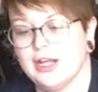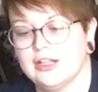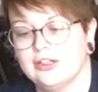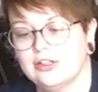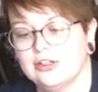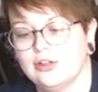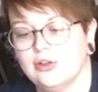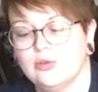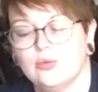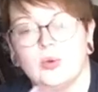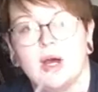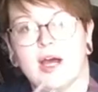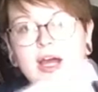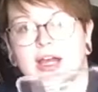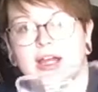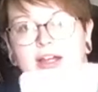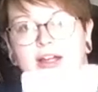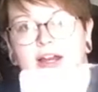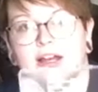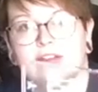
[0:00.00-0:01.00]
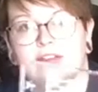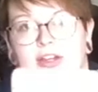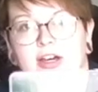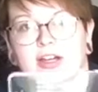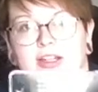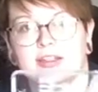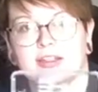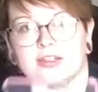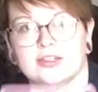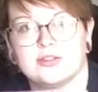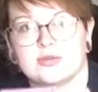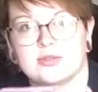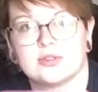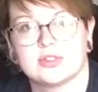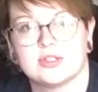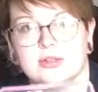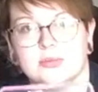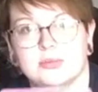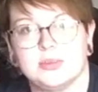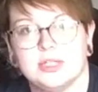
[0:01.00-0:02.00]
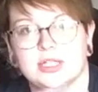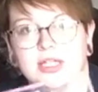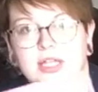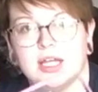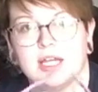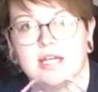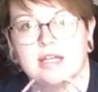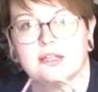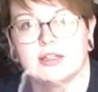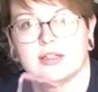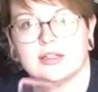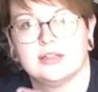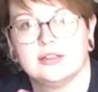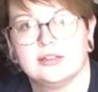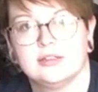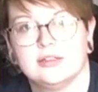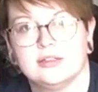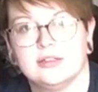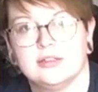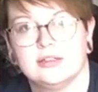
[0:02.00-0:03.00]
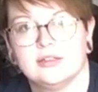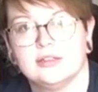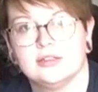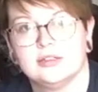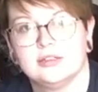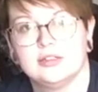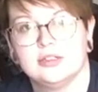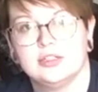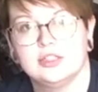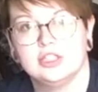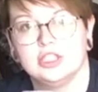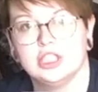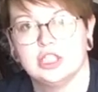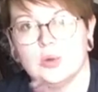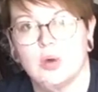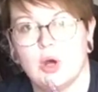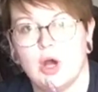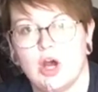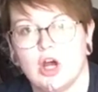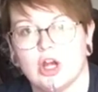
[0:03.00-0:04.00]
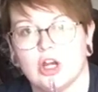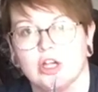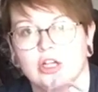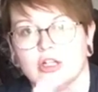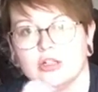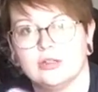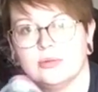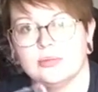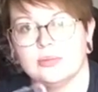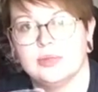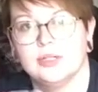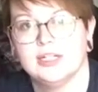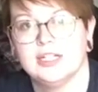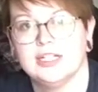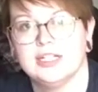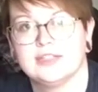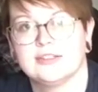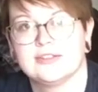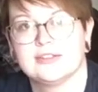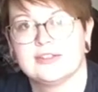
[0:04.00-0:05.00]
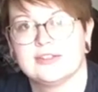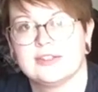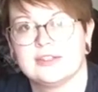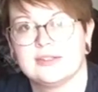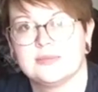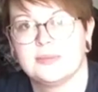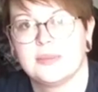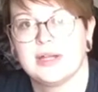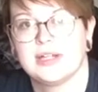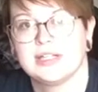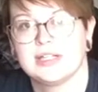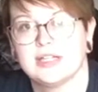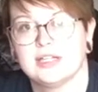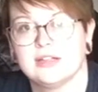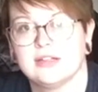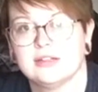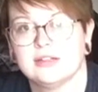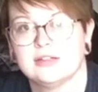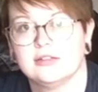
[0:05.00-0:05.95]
I don't know why I thought this was gonna be like, you know, hard, but it's bendy.